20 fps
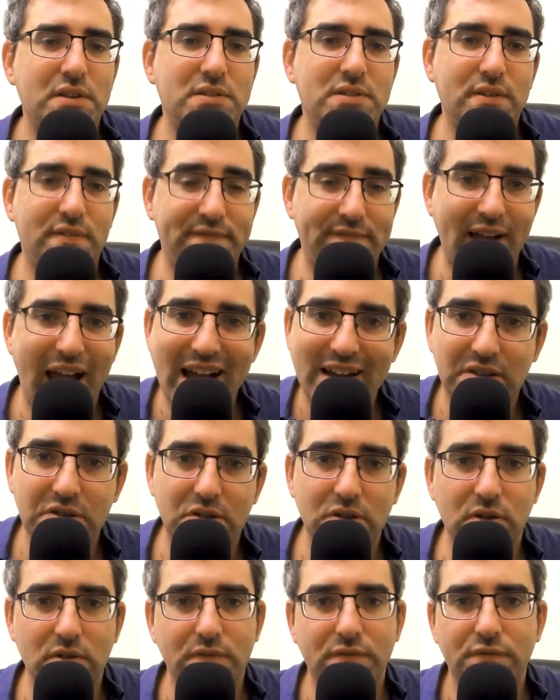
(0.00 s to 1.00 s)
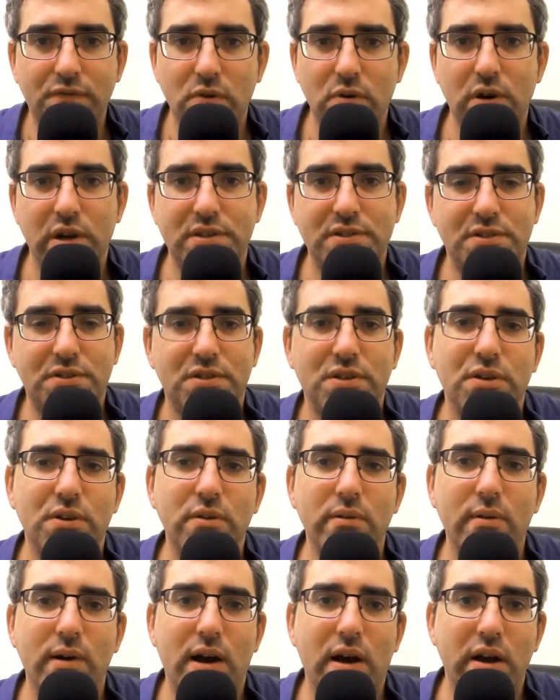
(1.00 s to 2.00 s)
de facto forced
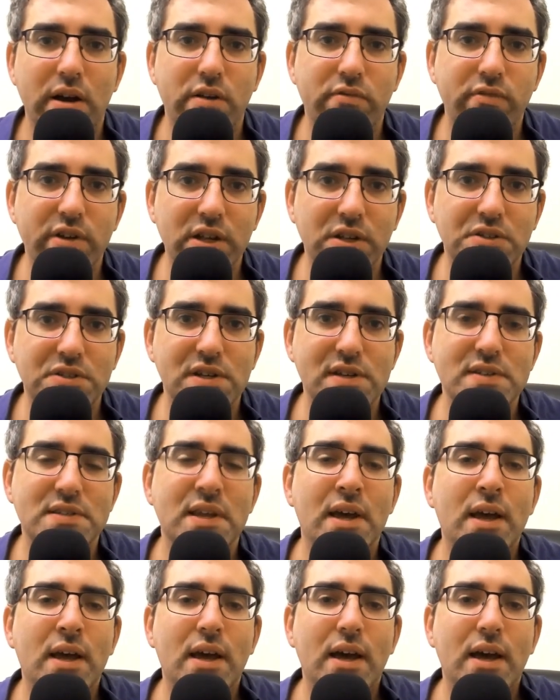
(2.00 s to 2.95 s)
to hire realtors,